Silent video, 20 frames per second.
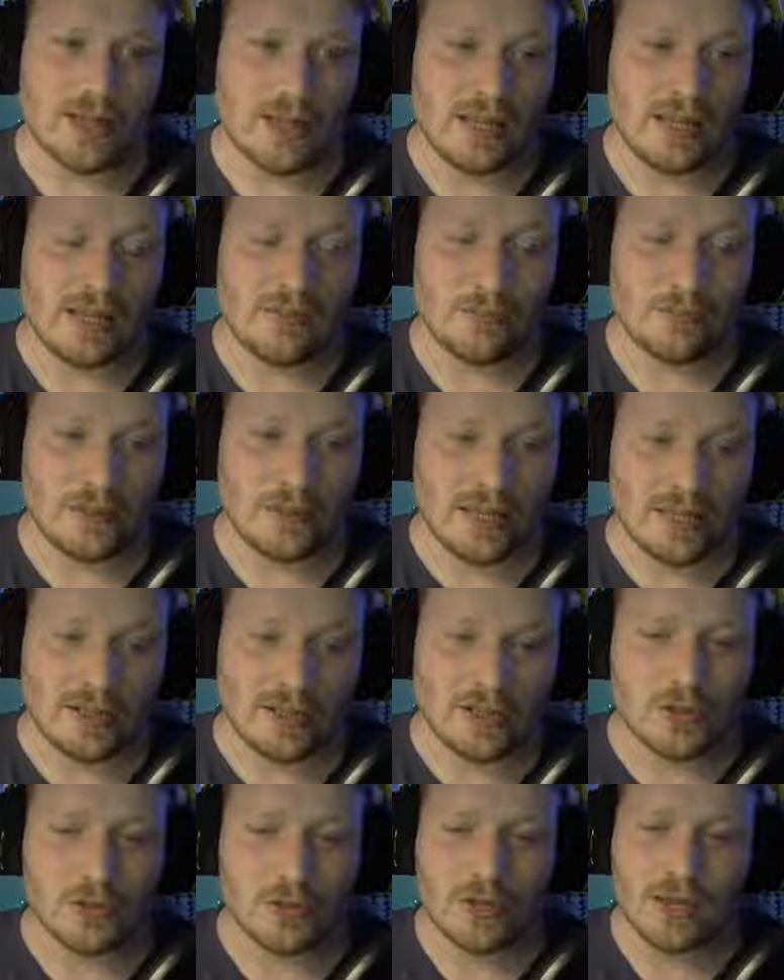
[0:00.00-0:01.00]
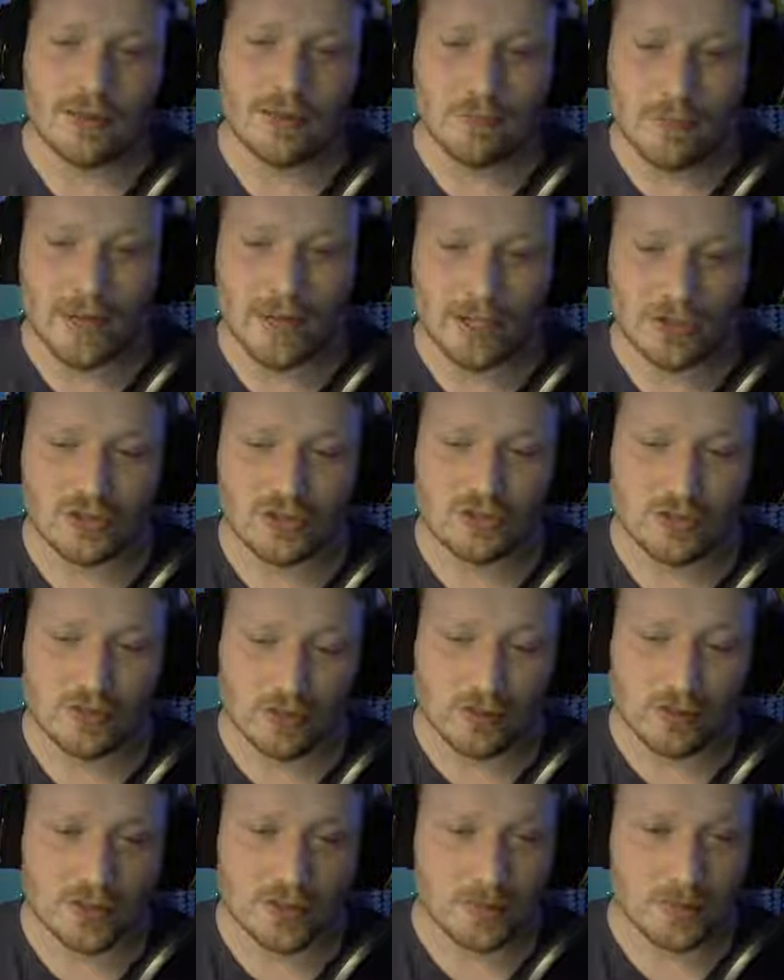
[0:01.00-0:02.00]
If playing a unit makes you
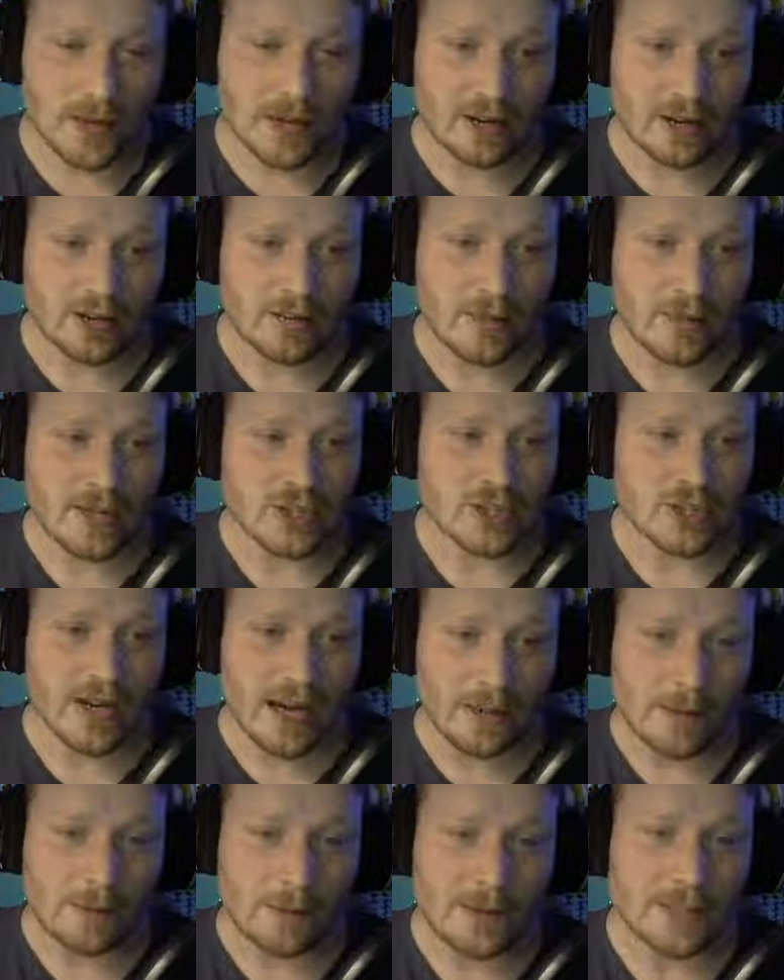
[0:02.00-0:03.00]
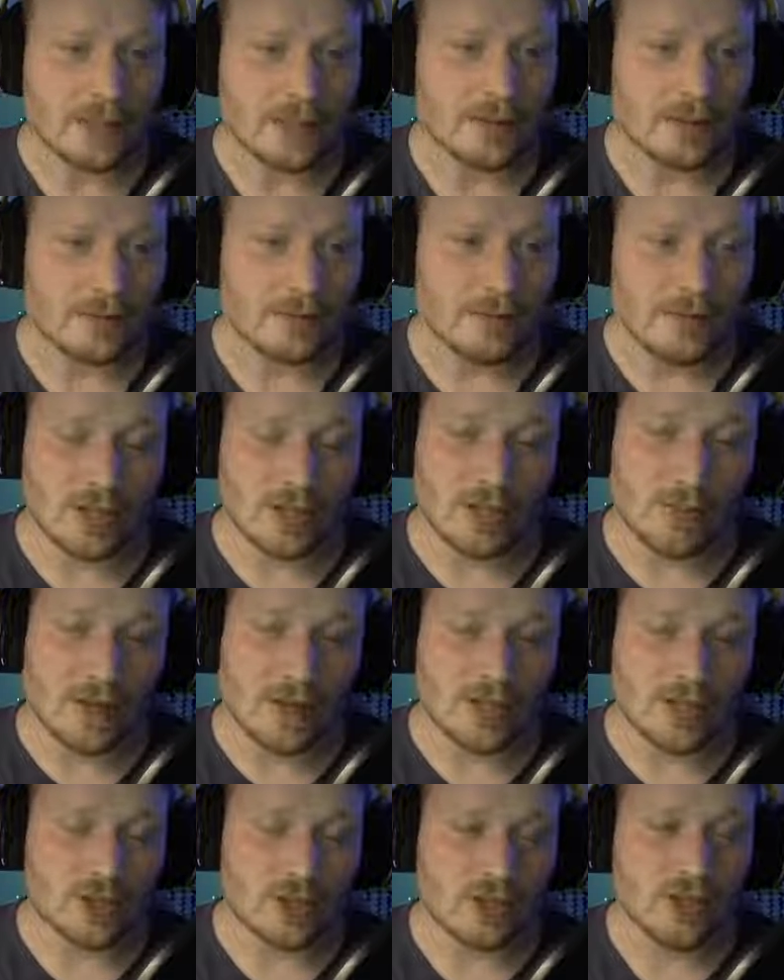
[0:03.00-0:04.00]
smile and makes you happy and
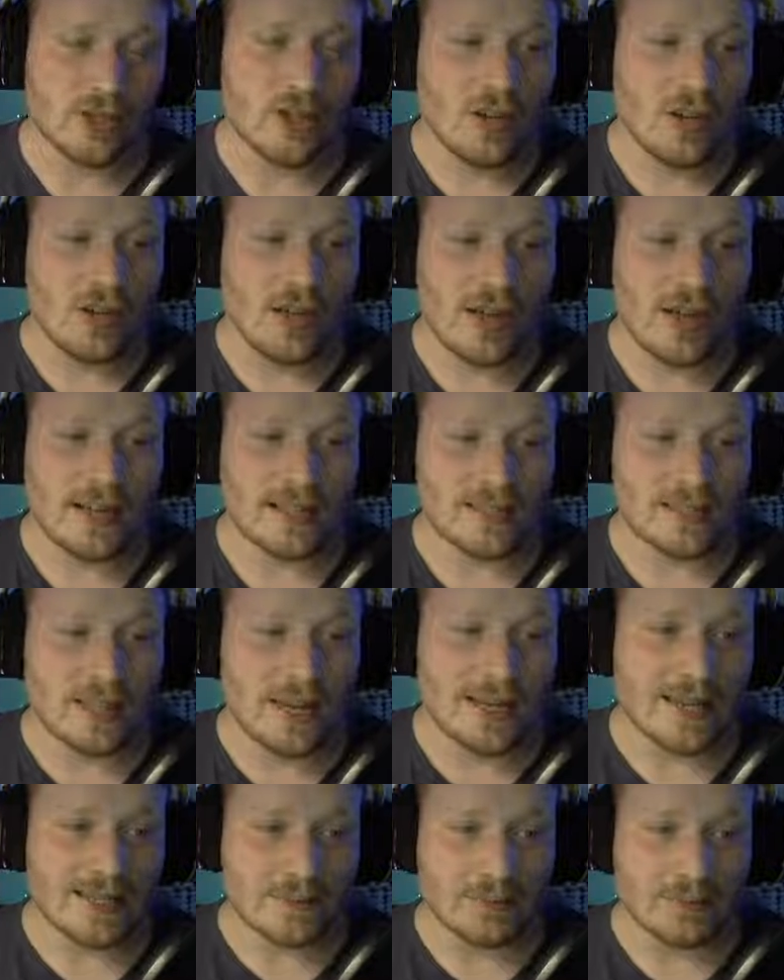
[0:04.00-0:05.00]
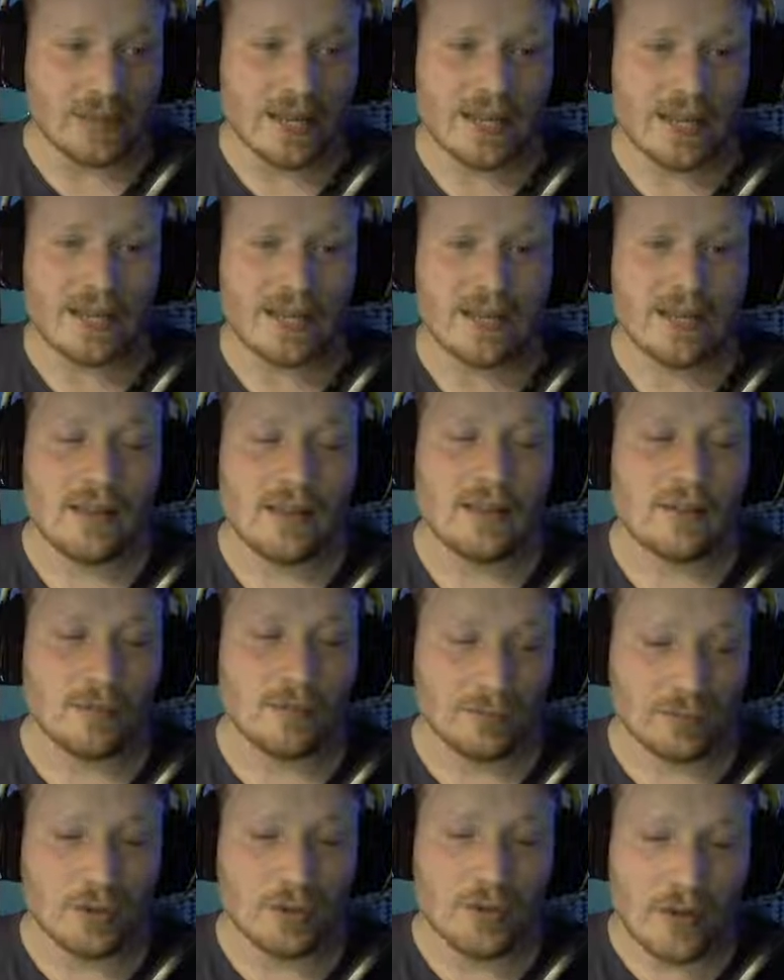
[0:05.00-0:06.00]
makes you excited to play,
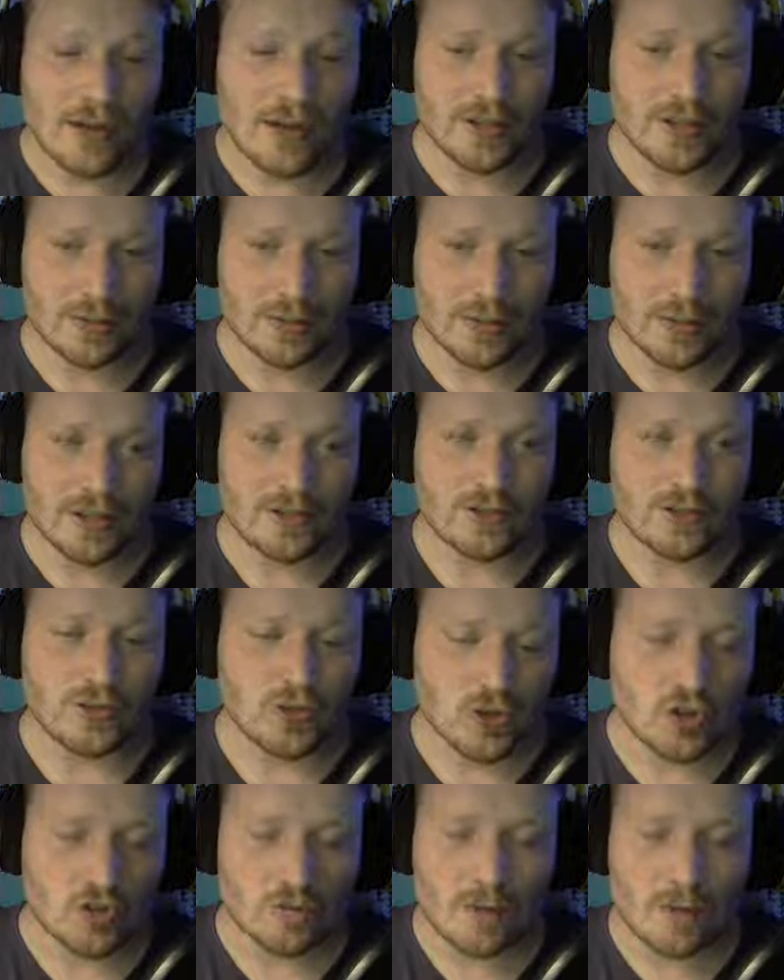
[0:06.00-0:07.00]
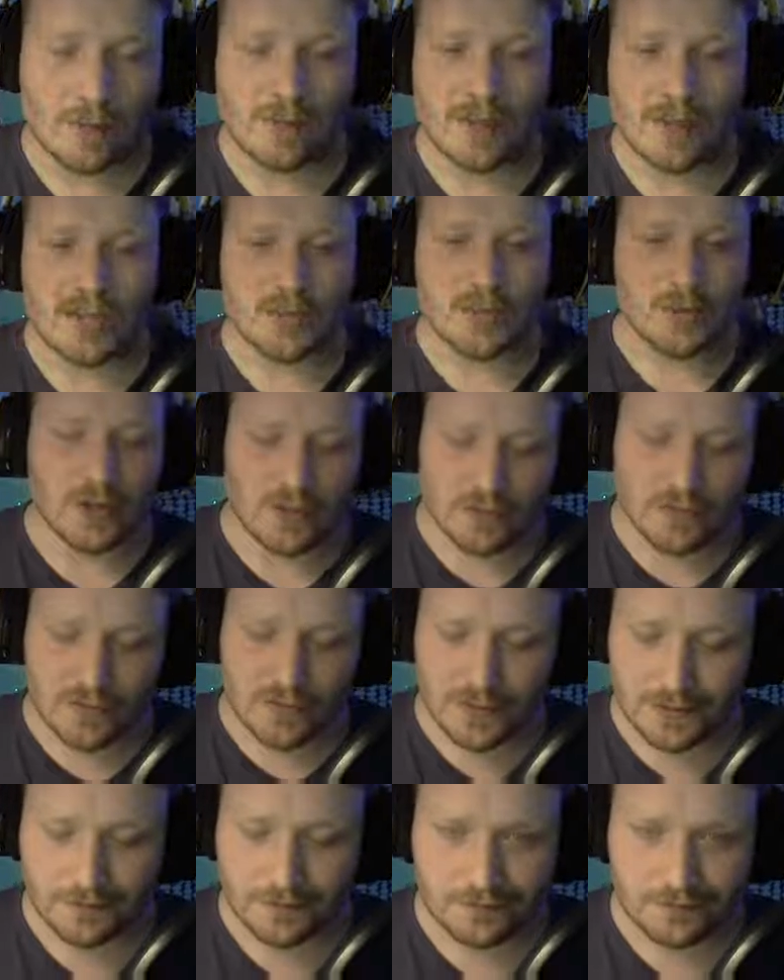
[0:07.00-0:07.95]
run that unit. So just remember that as we go through.